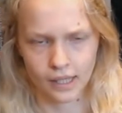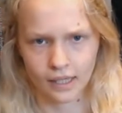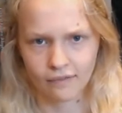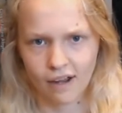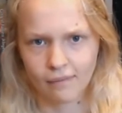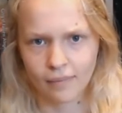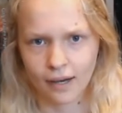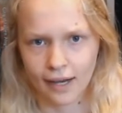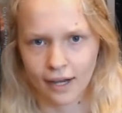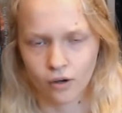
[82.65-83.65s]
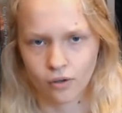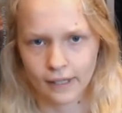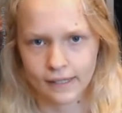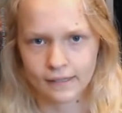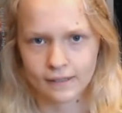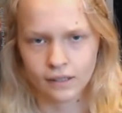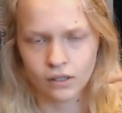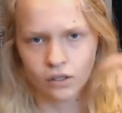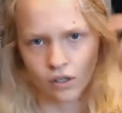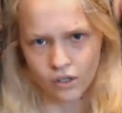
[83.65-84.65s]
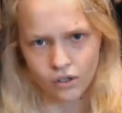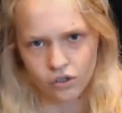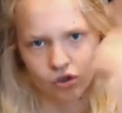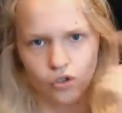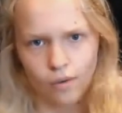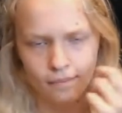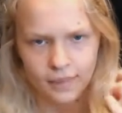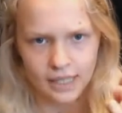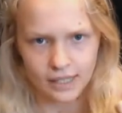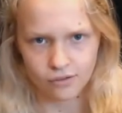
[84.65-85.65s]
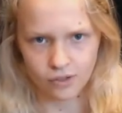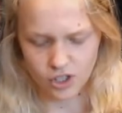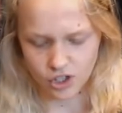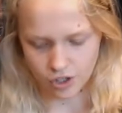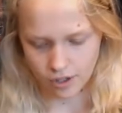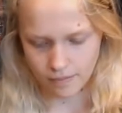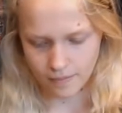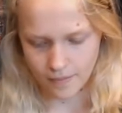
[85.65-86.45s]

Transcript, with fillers: like a vampire or this zombie creature